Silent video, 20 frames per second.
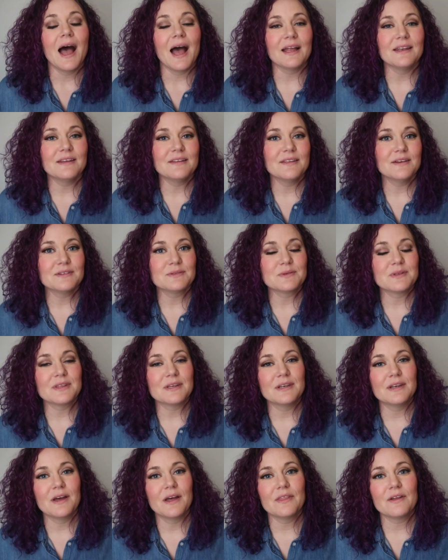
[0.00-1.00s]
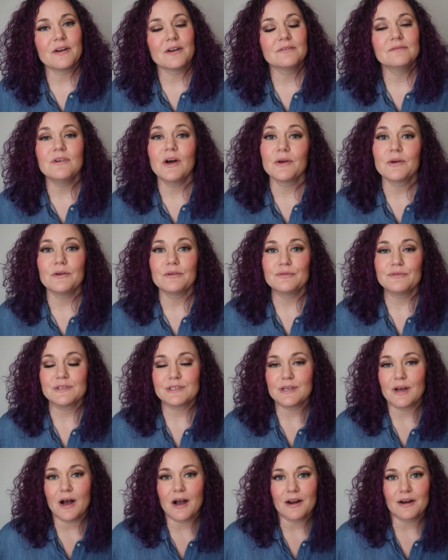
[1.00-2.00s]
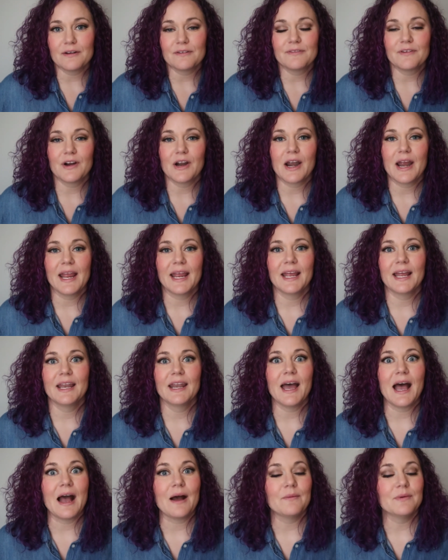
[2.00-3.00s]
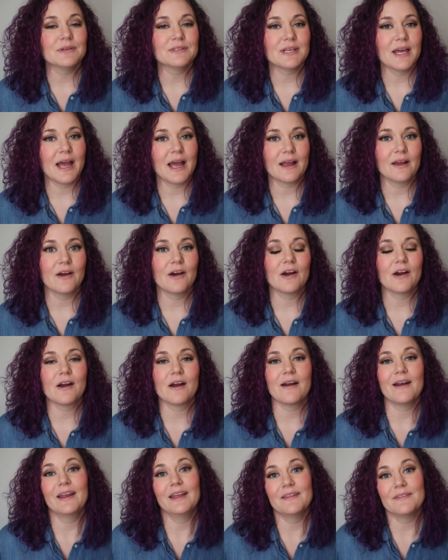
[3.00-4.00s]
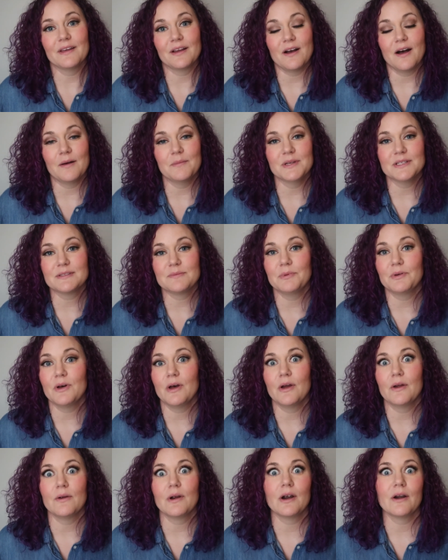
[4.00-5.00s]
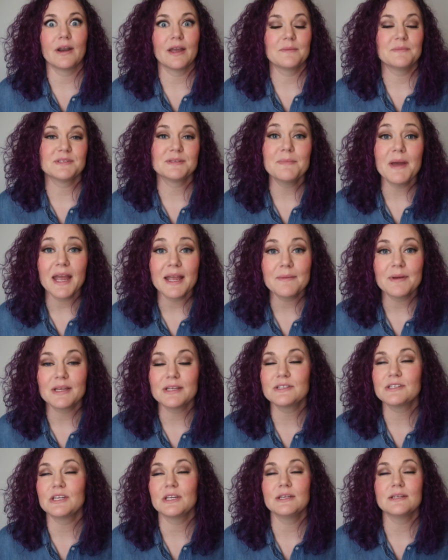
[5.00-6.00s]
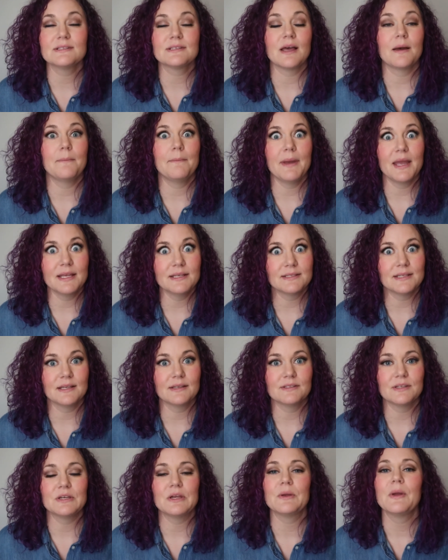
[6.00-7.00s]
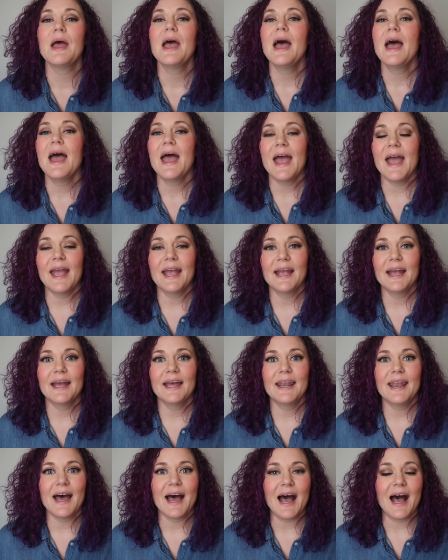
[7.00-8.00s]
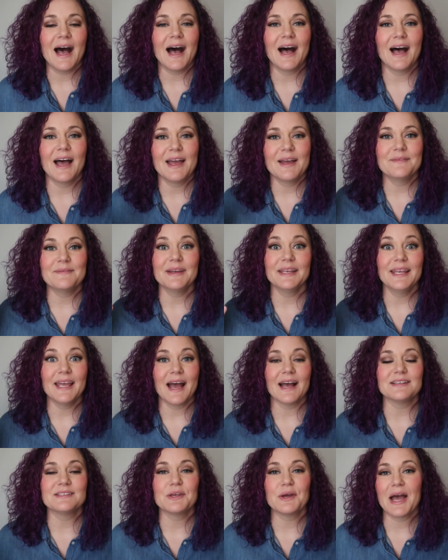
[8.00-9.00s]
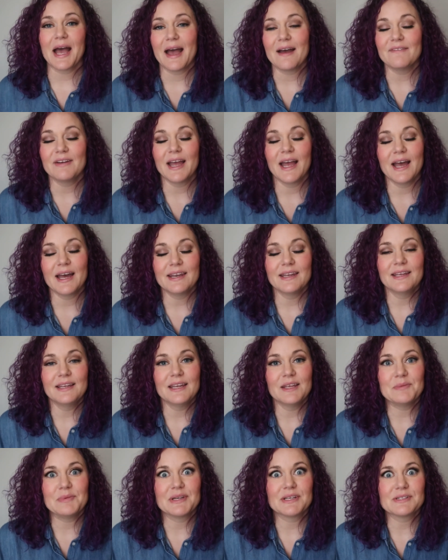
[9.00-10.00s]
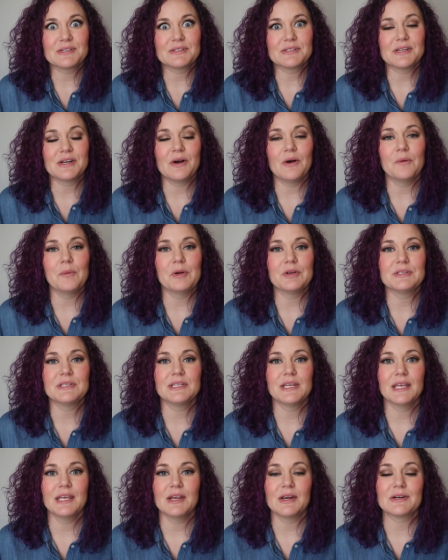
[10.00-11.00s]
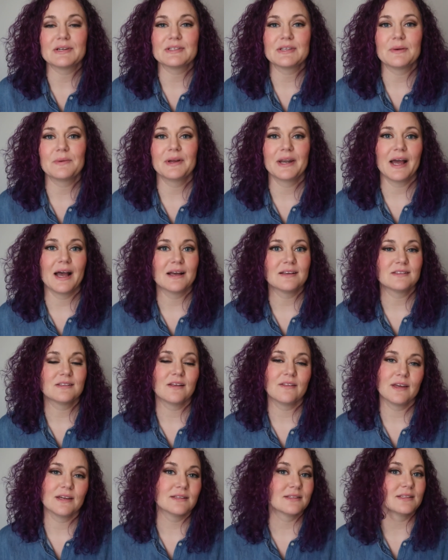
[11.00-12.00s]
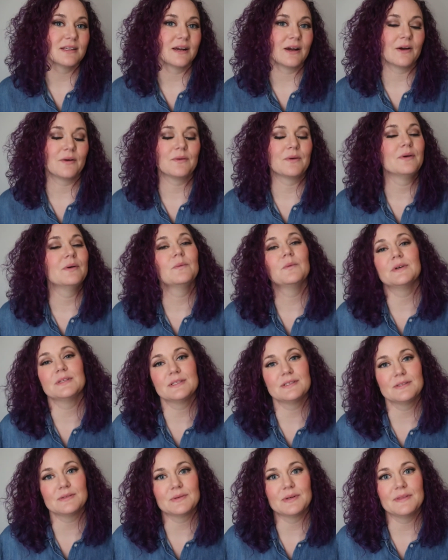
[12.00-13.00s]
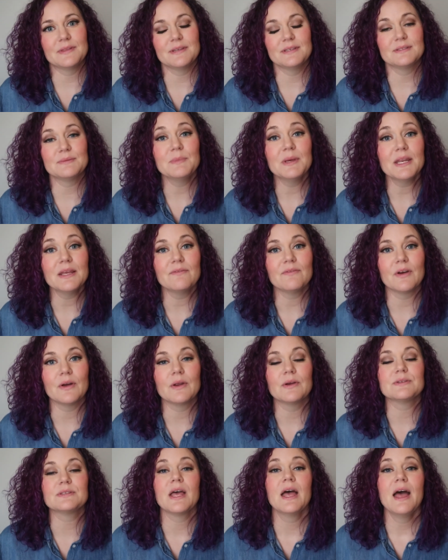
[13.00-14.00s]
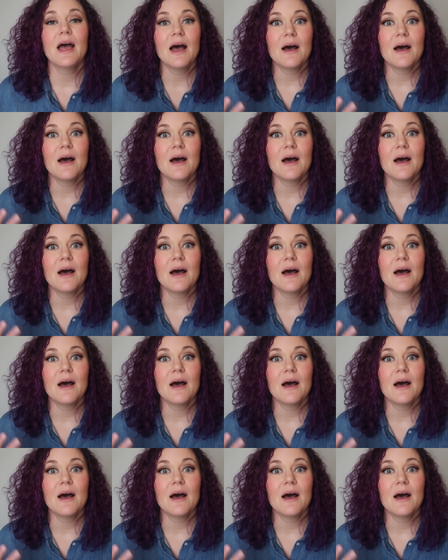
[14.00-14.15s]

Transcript: I did those with another local photographer, and I will tag her in the comments below. Her name's Maven. She is amazing too. And yeah, so I haven't had any pictures in almost a year. So when I saw that Sarah was doing these mini photos,